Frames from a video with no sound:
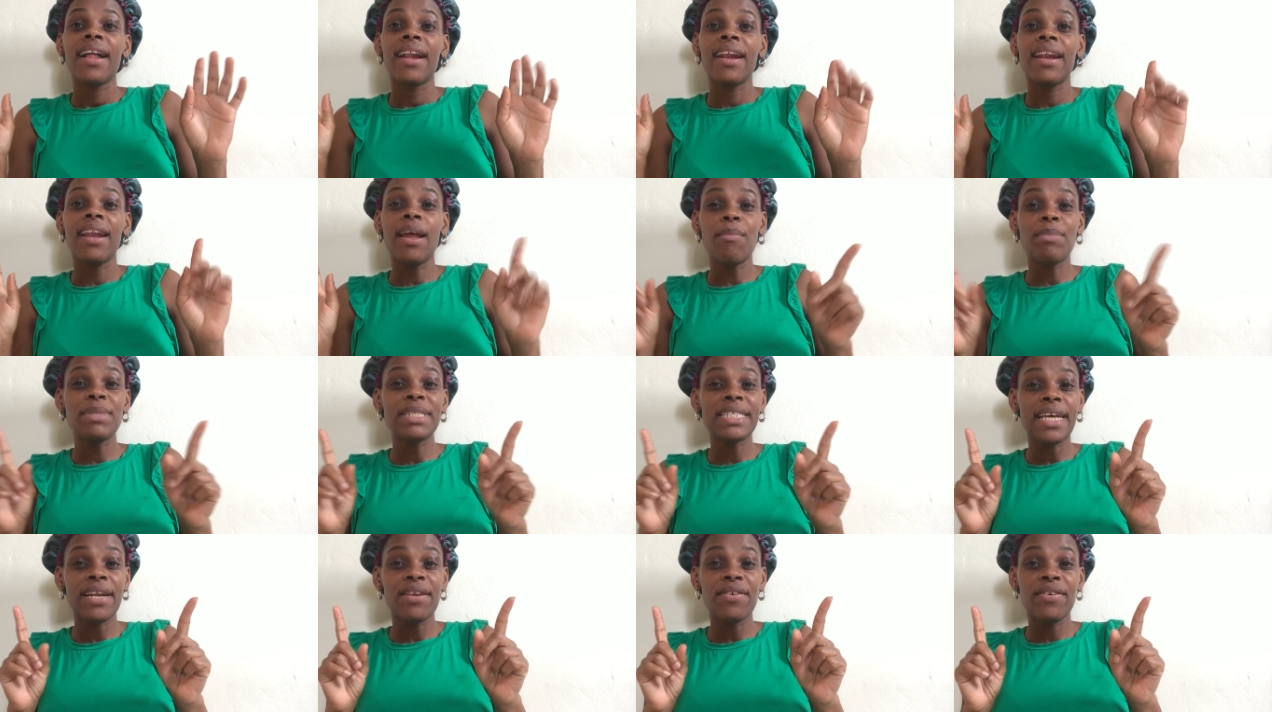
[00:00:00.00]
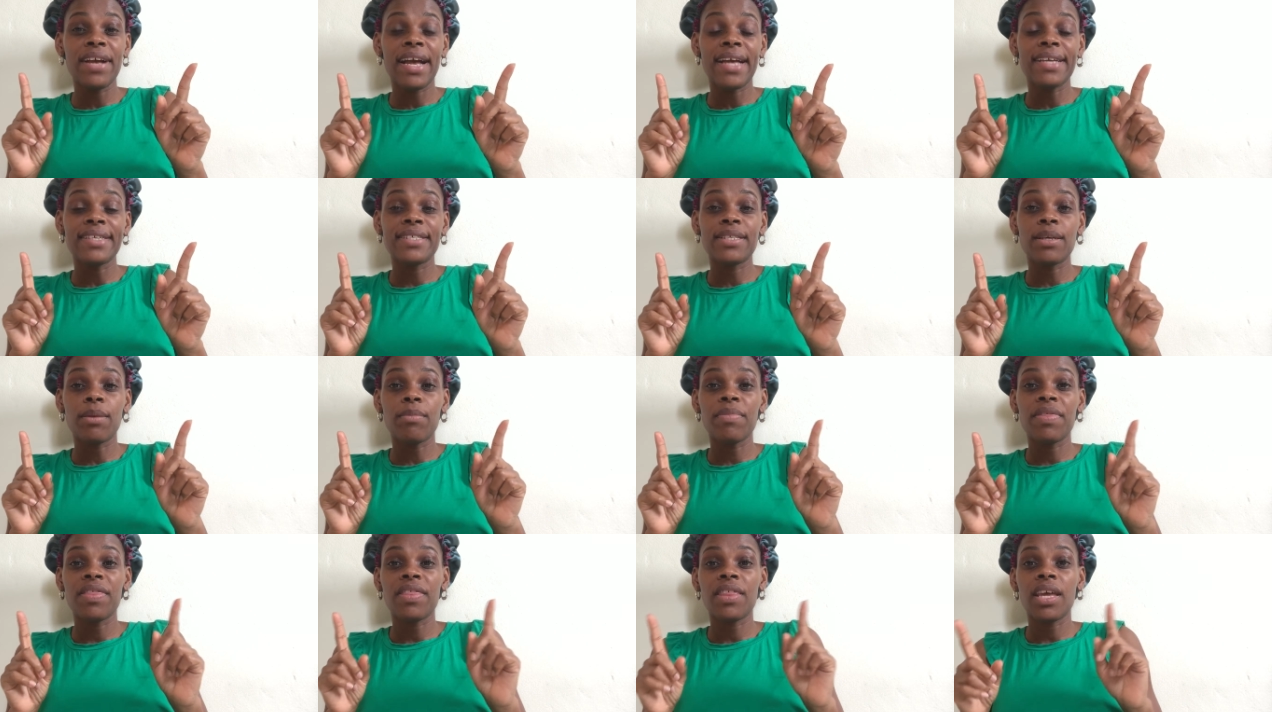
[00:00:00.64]
Let me tell you guys
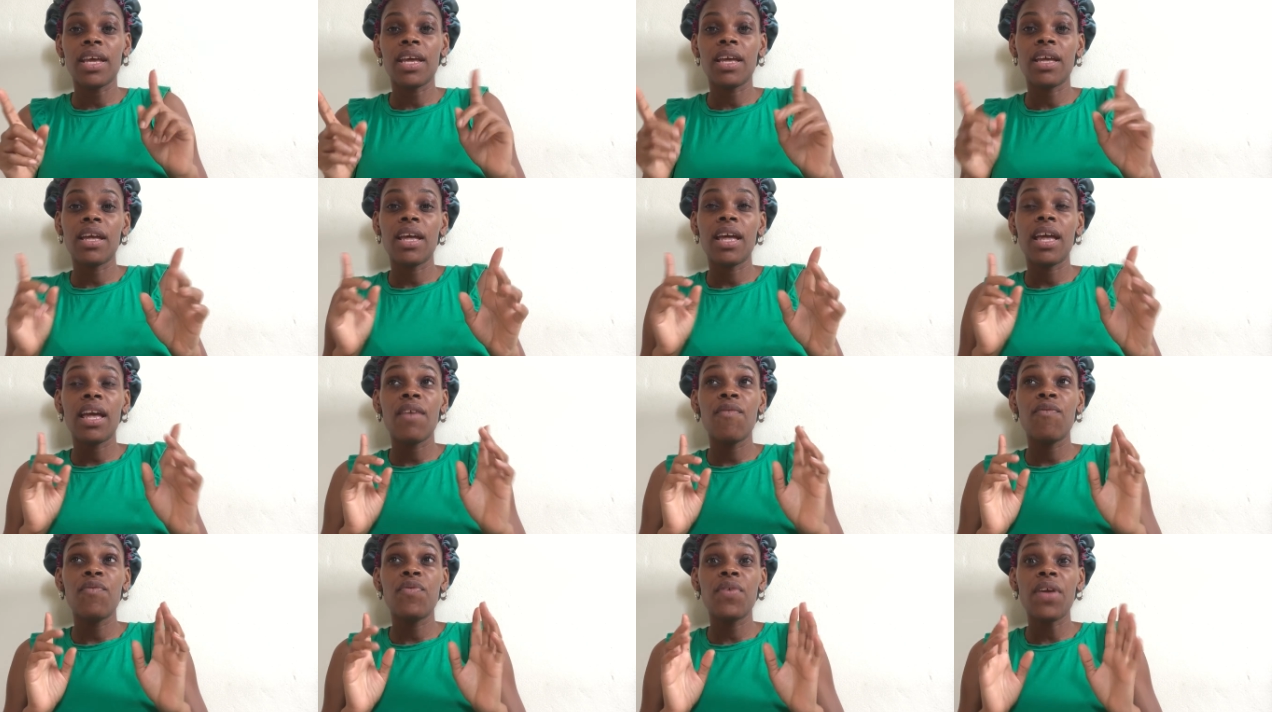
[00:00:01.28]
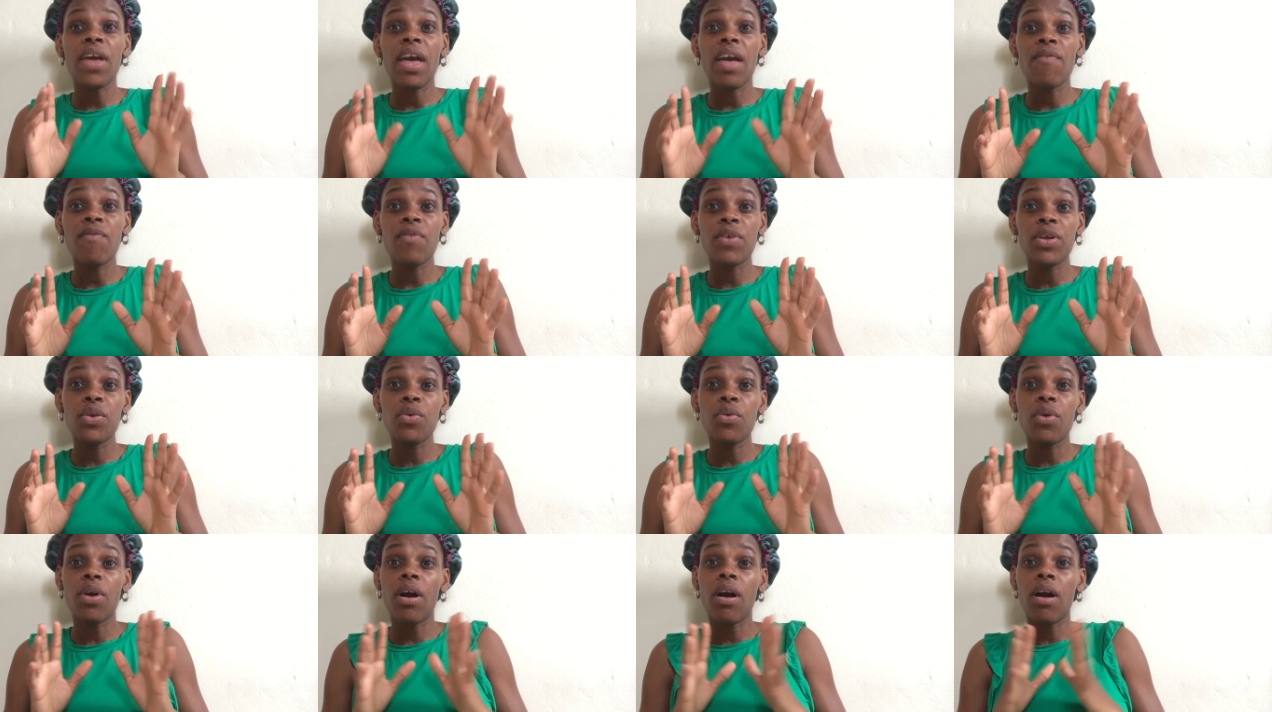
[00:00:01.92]
something. If ever
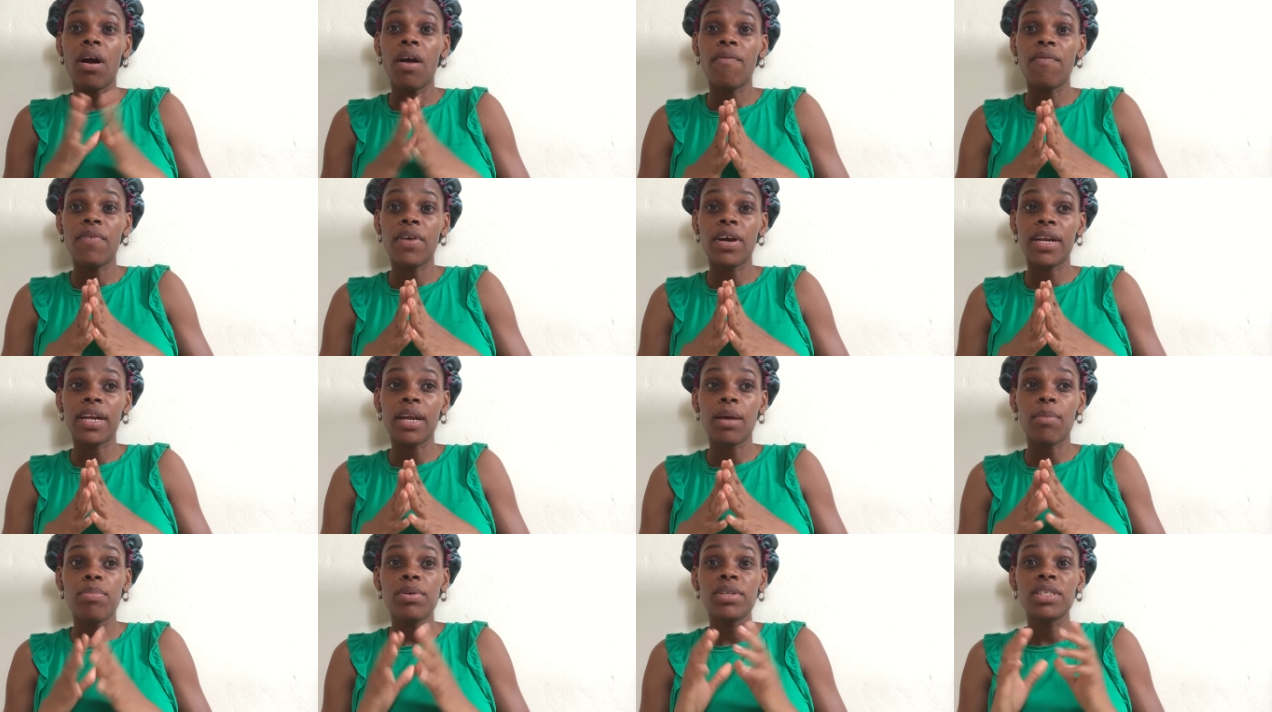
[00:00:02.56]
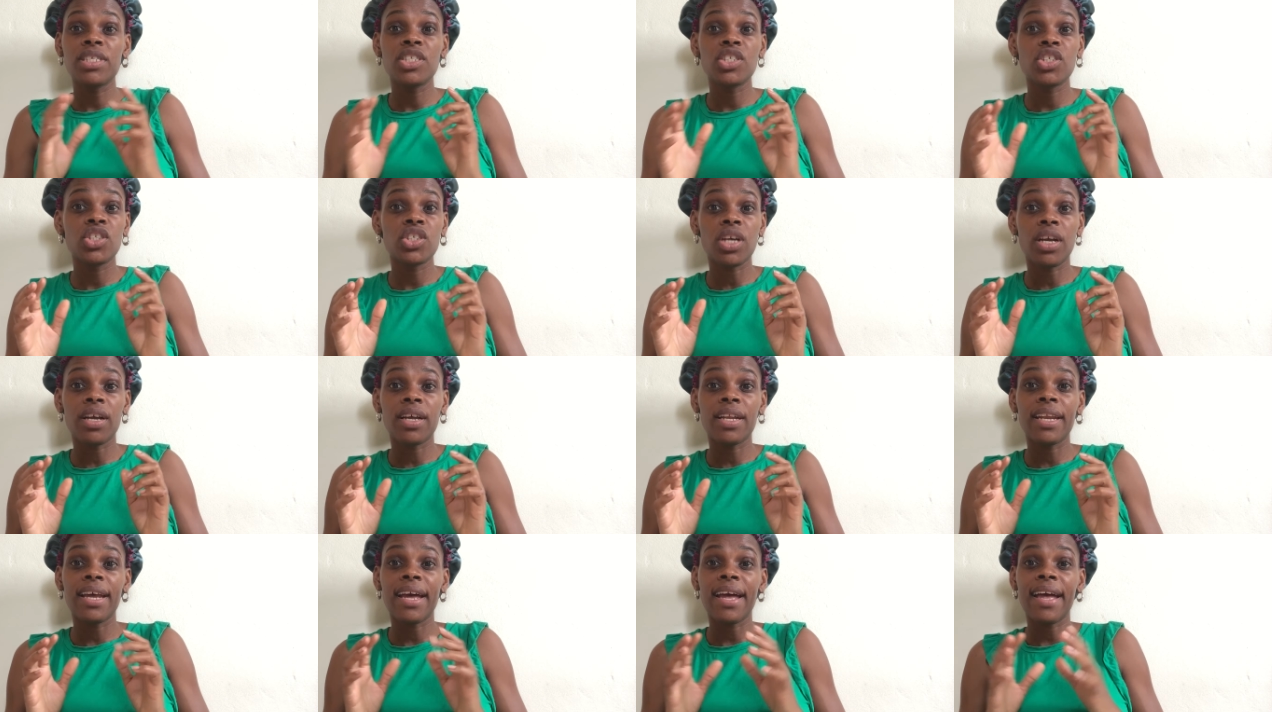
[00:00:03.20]
you're offered a
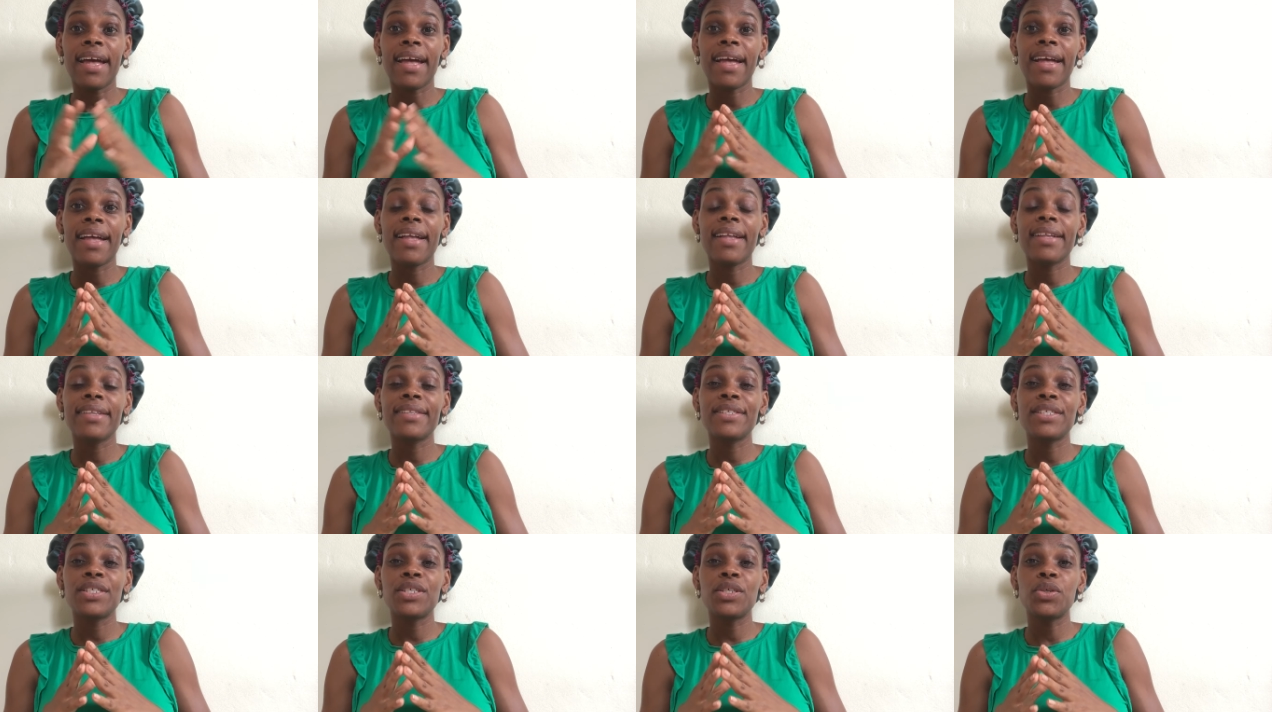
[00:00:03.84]
position and